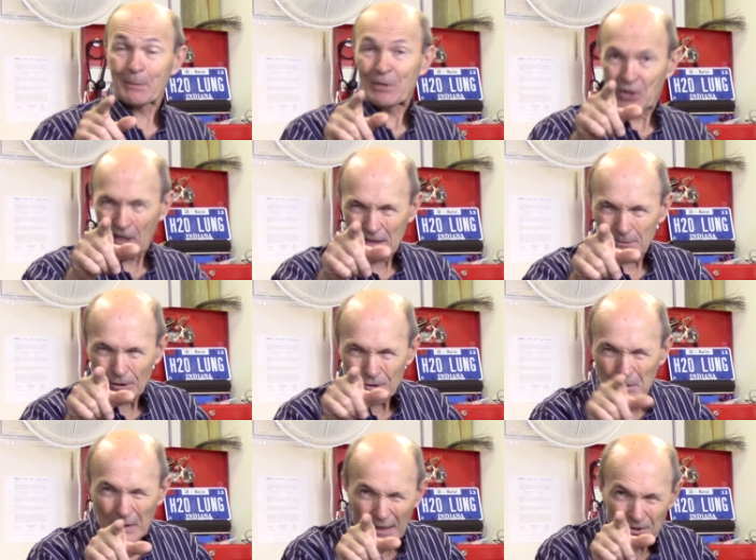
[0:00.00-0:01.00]
I'll be talking about
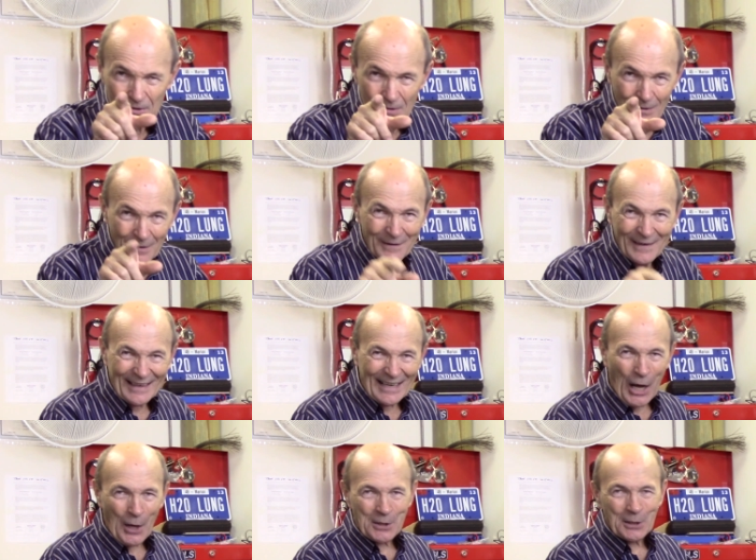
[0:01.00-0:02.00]
you guys
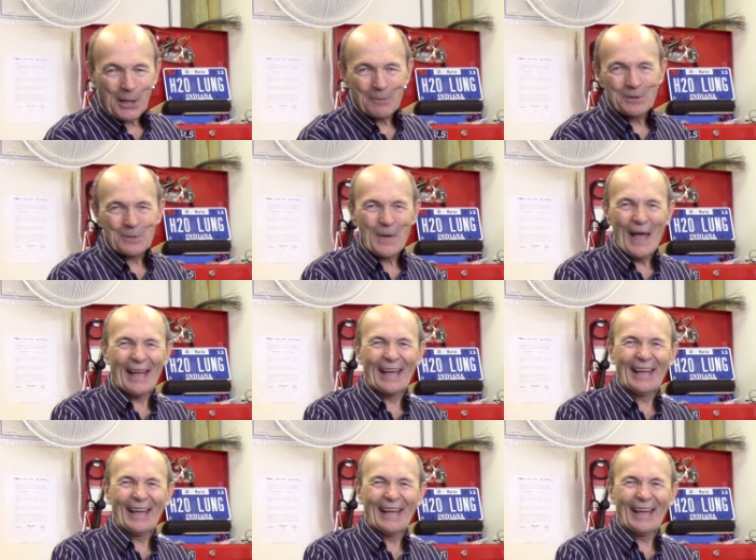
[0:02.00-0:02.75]
and how you love them.